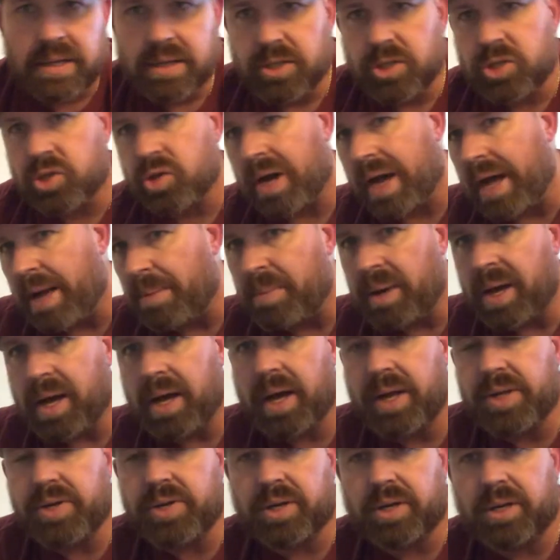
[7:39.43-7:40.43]

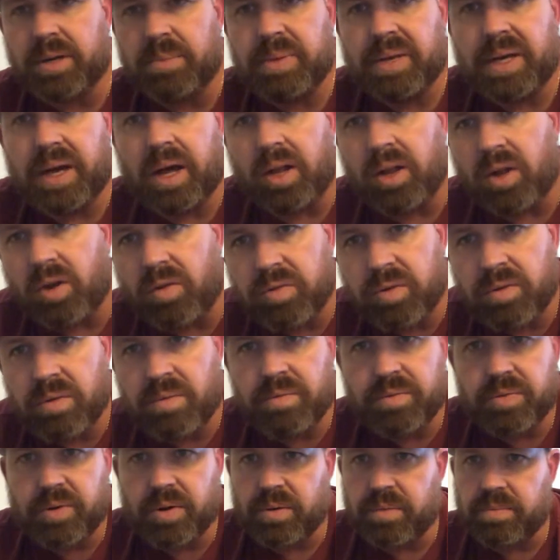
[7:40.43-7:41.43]
drama, and you're gonna be all over
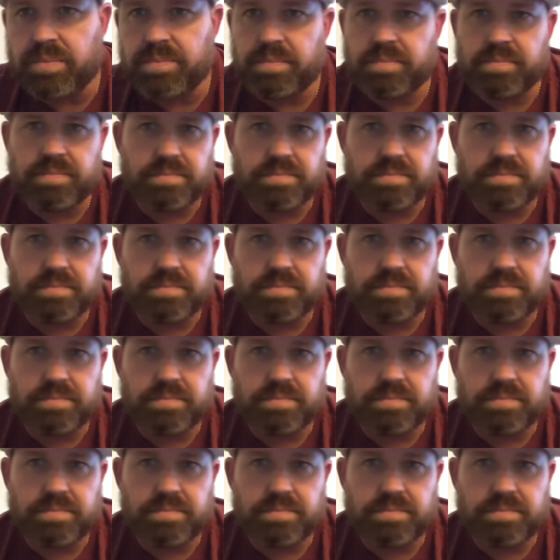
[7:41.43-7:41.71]
them for